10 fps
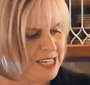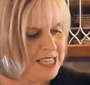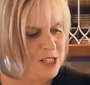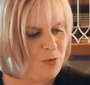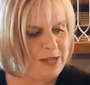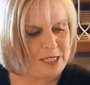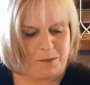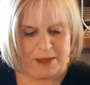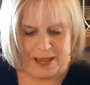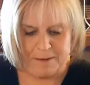of this
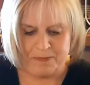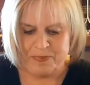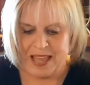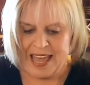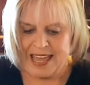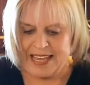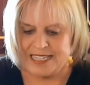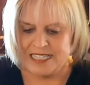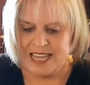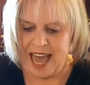recipe
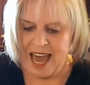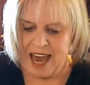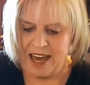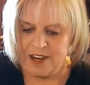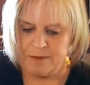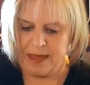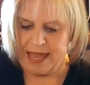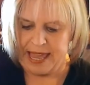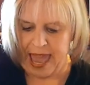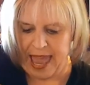is how to
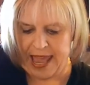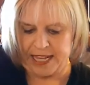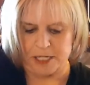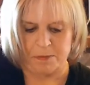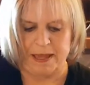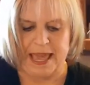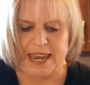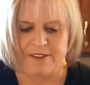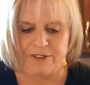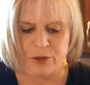make a
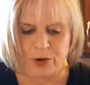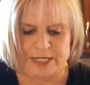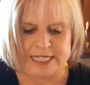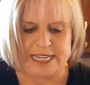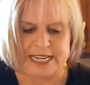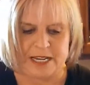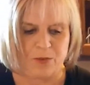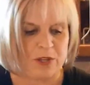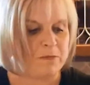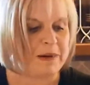spaghetti
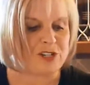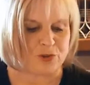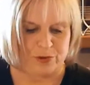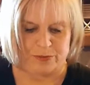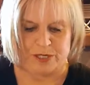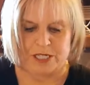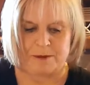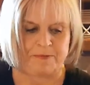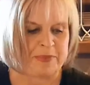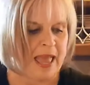Florentine with mushrooms.
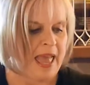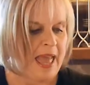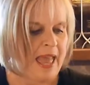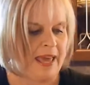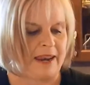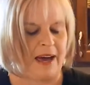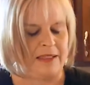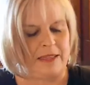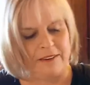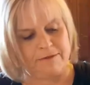And I
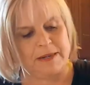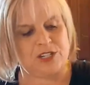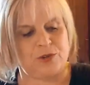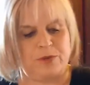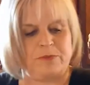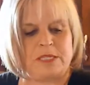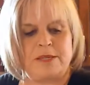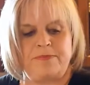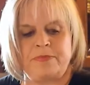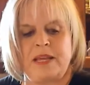love mushrooms,
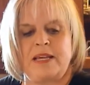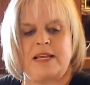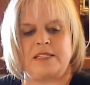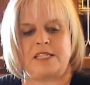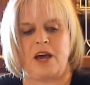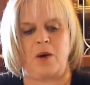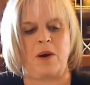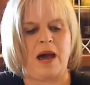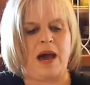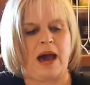and so
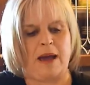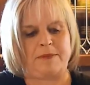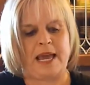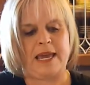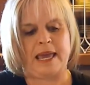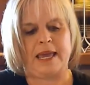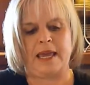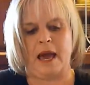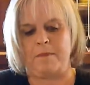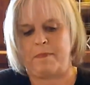I'm taking
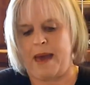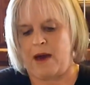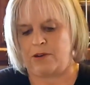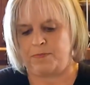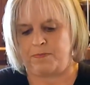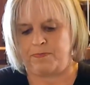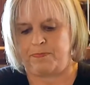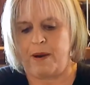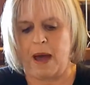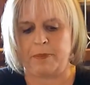about
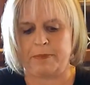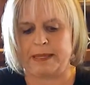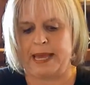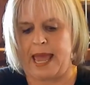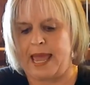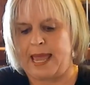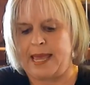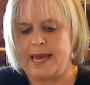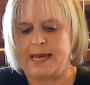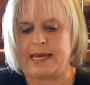probably
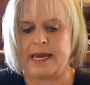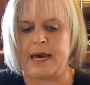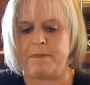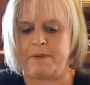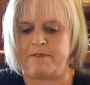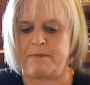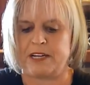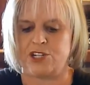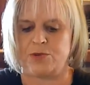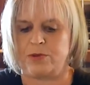a cup of
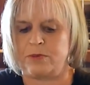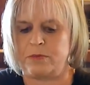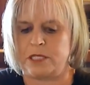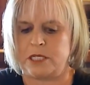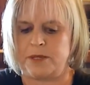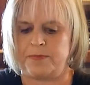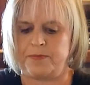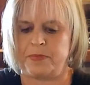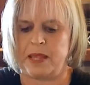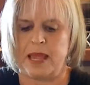mushrooms
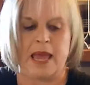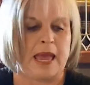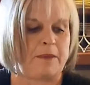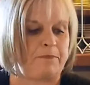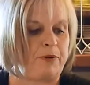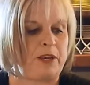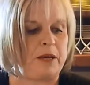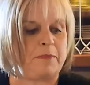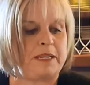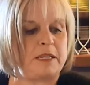and putting
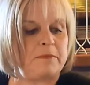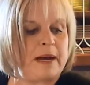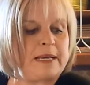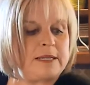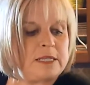them into my